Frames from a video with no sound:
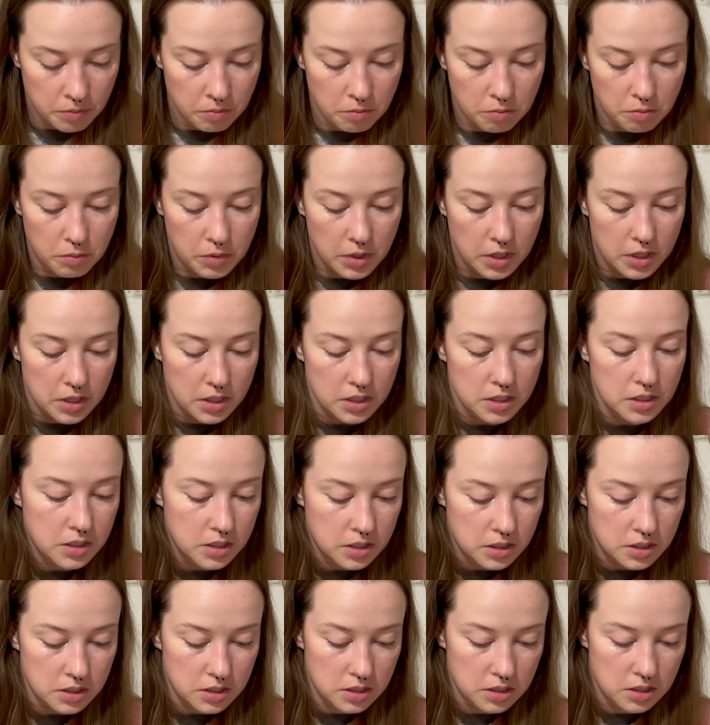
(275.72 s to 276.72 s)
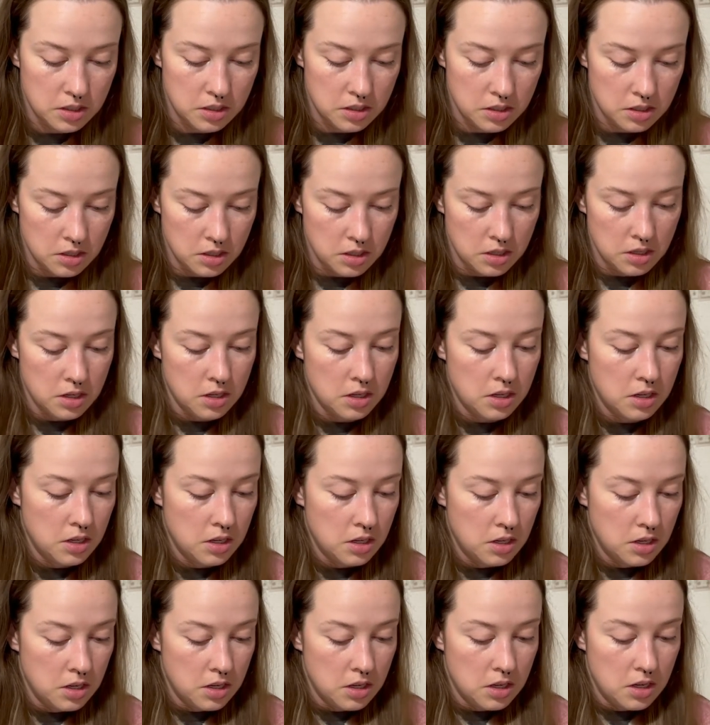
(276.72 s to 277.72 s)
because
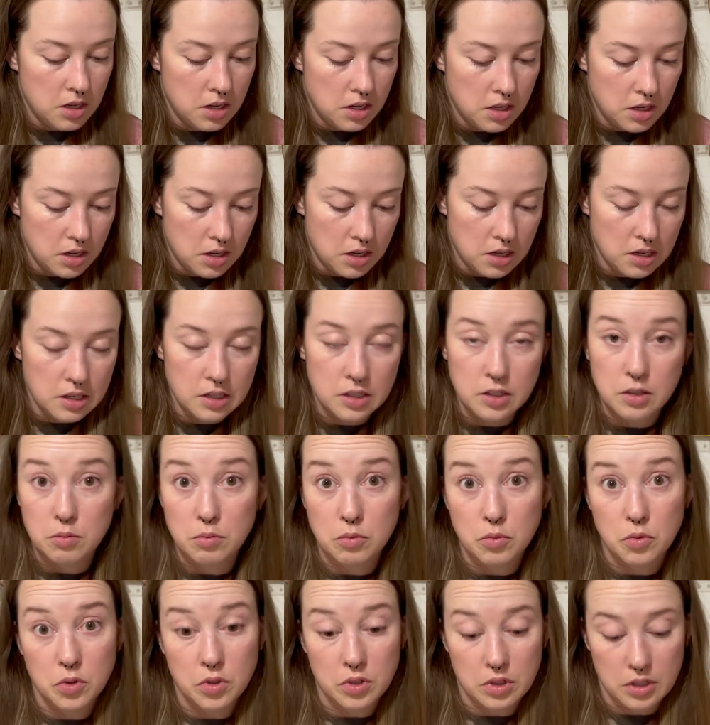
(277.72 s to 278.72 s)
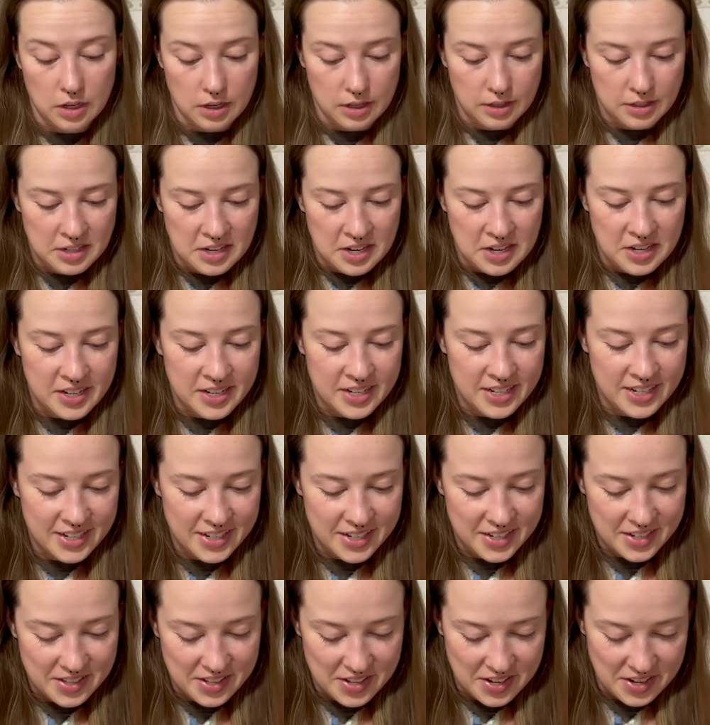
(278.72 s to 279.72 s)
you're more likely to see
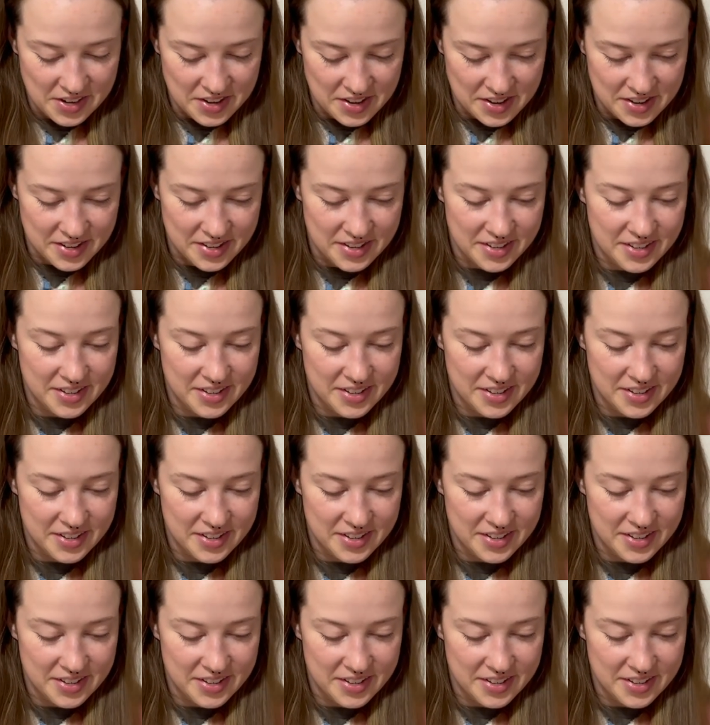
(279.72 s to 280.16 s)
it there.